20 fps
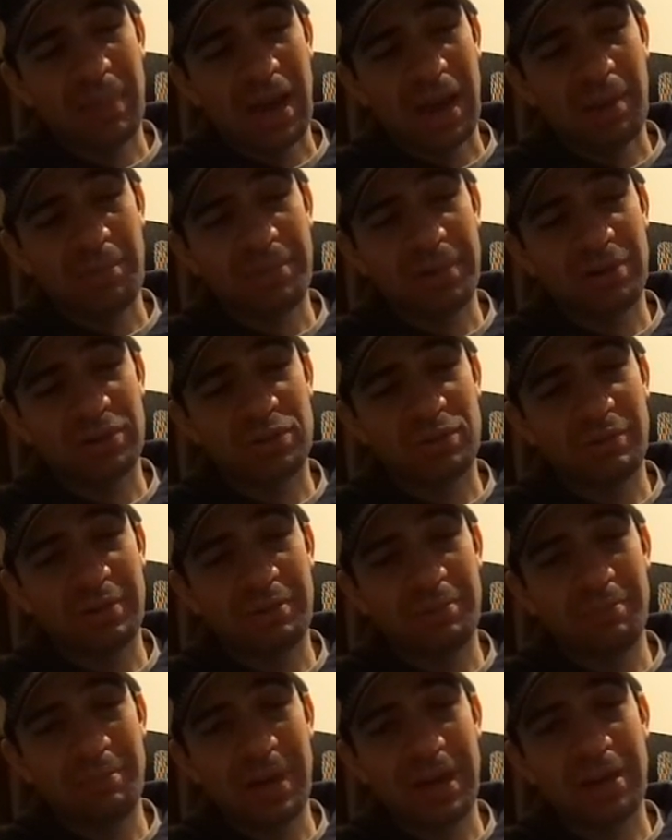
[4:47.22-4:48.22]
Ambrose
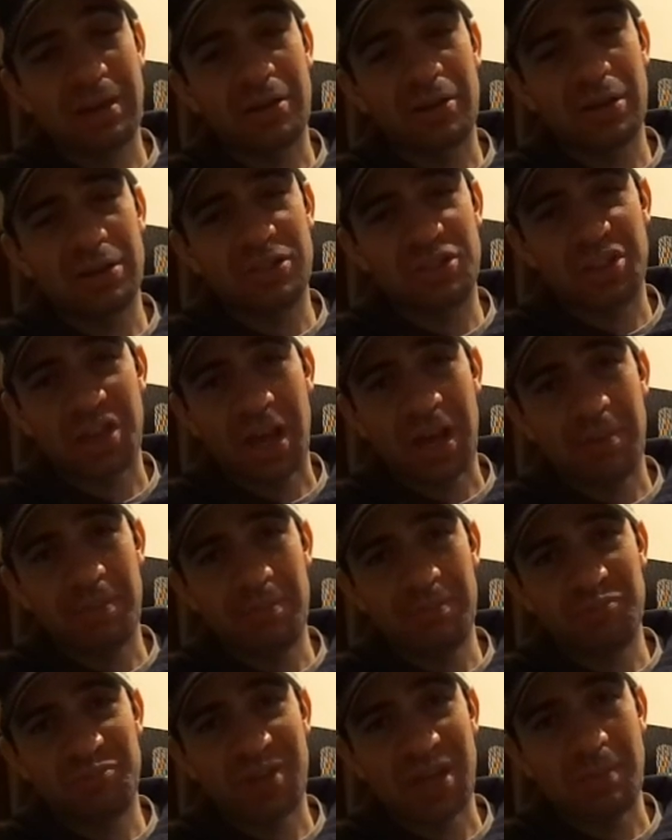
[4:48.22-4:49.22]
would make a good
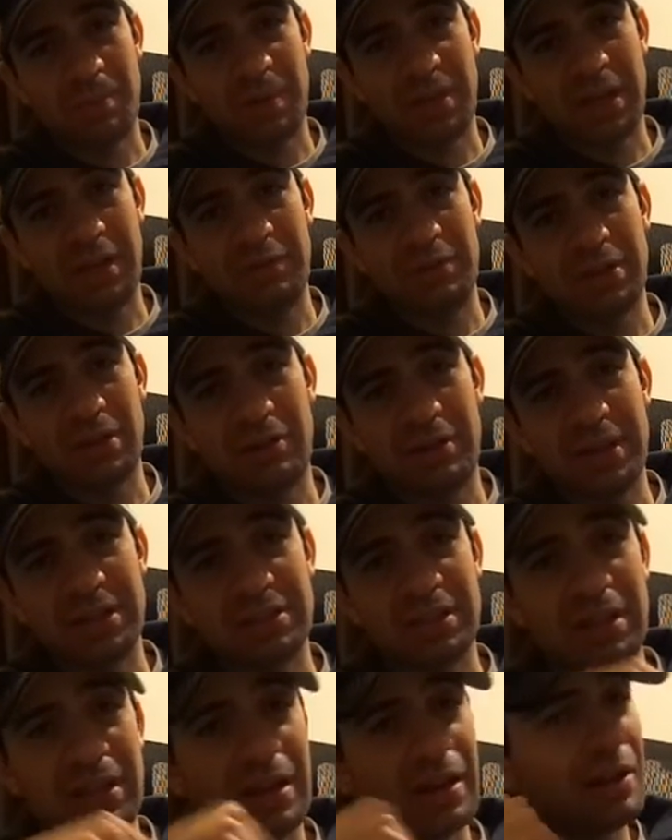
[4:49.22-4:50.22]
champion, even though
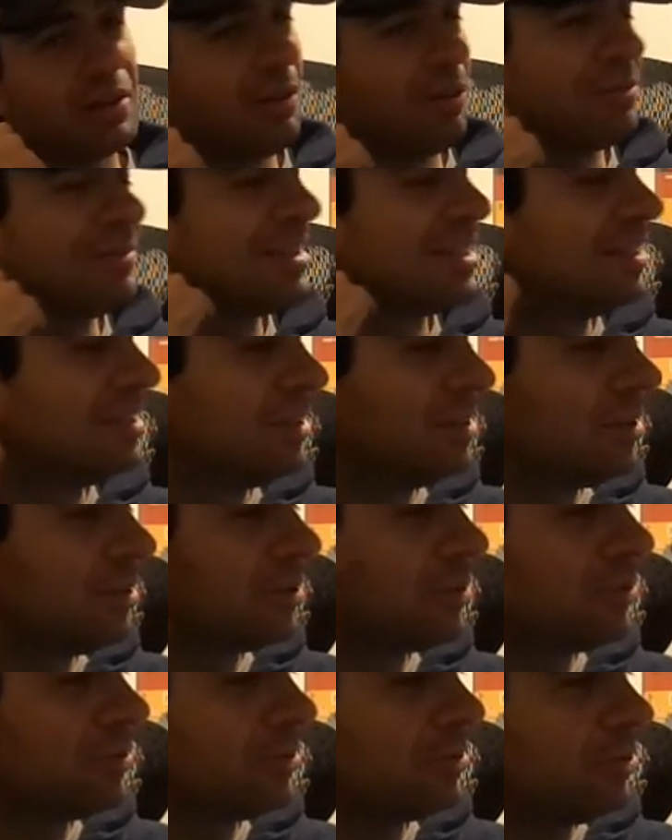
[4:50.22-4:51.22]
he's a little
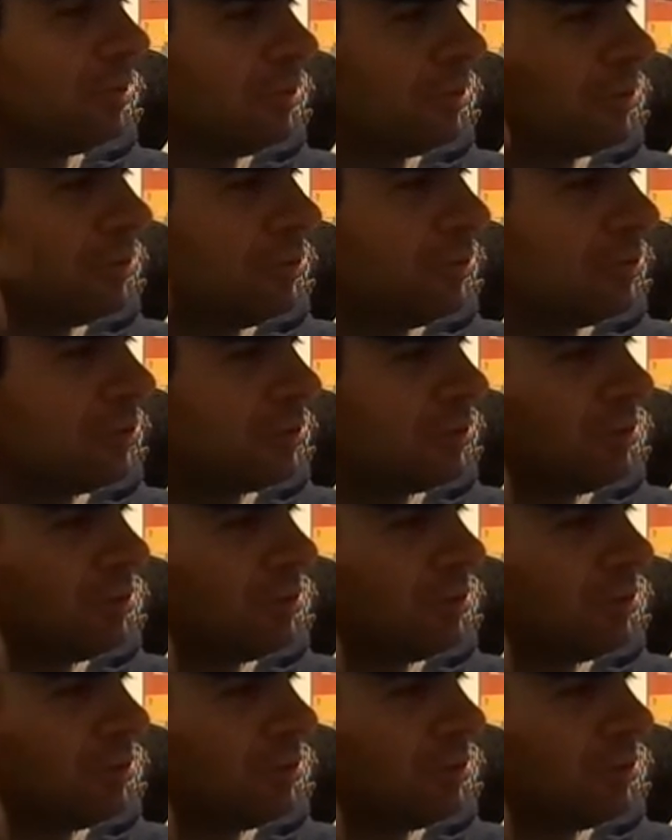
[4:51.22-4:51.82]
cuckoo